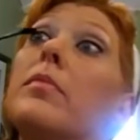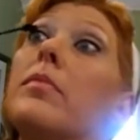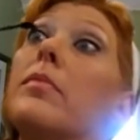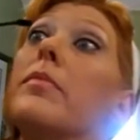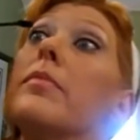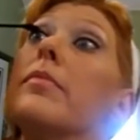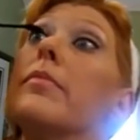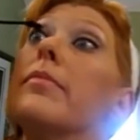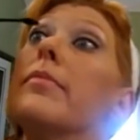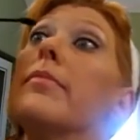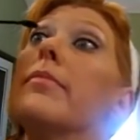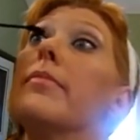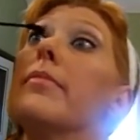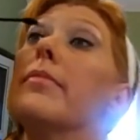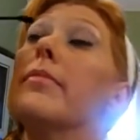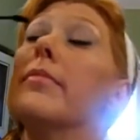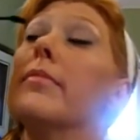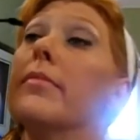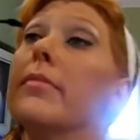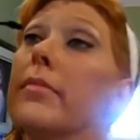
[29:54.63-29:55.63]

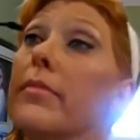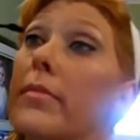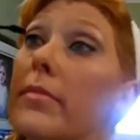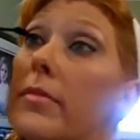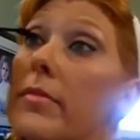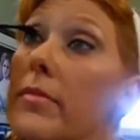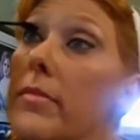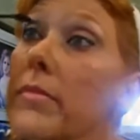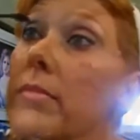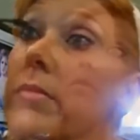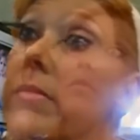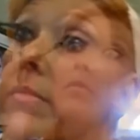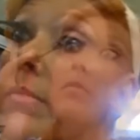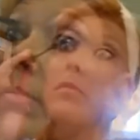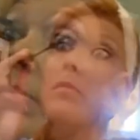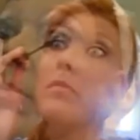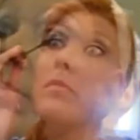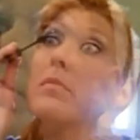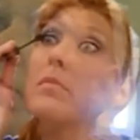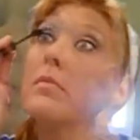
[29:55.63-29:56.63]

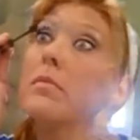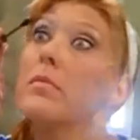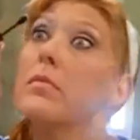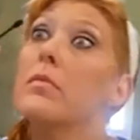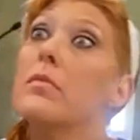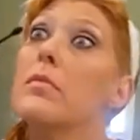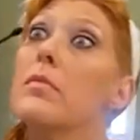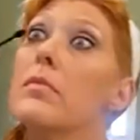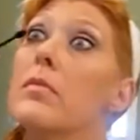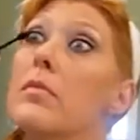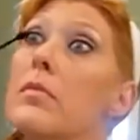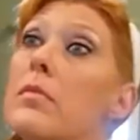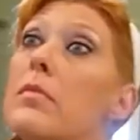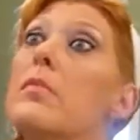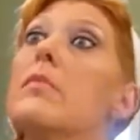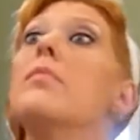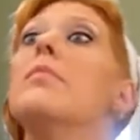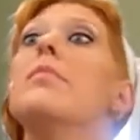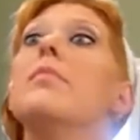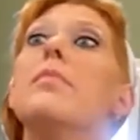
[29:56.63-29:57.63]

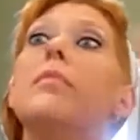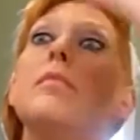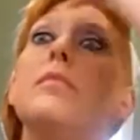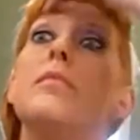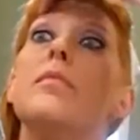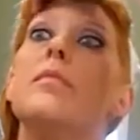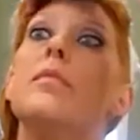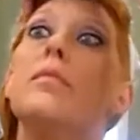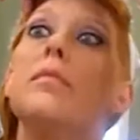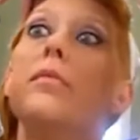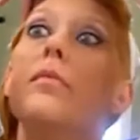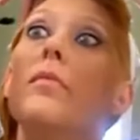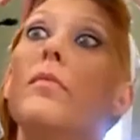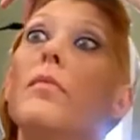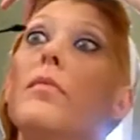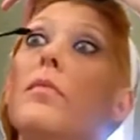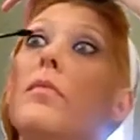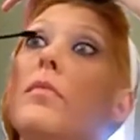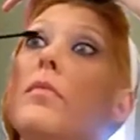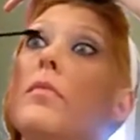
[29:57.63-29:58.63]

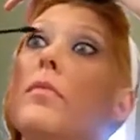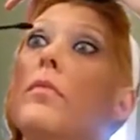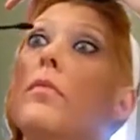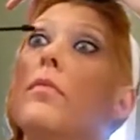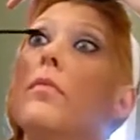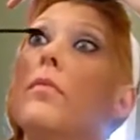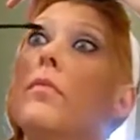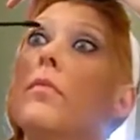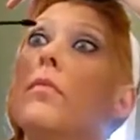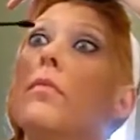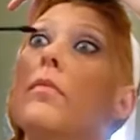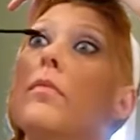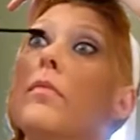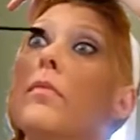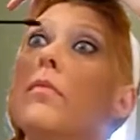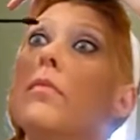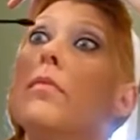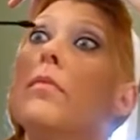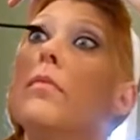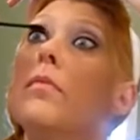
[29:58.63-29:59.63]

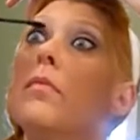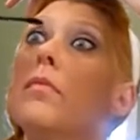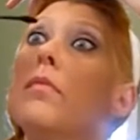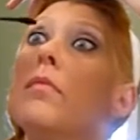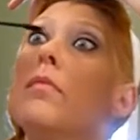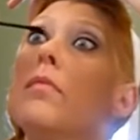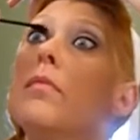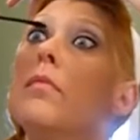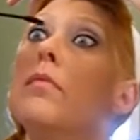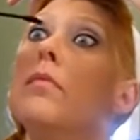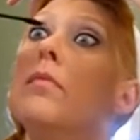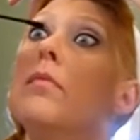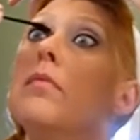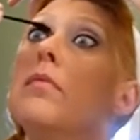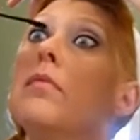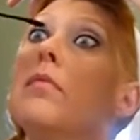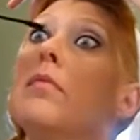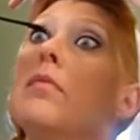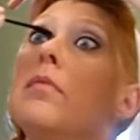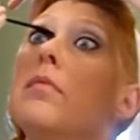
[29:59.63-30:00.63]

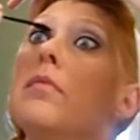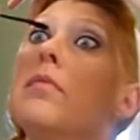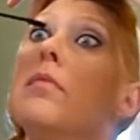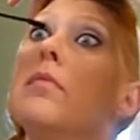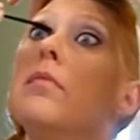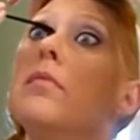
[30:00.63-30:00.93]
Nothing is said.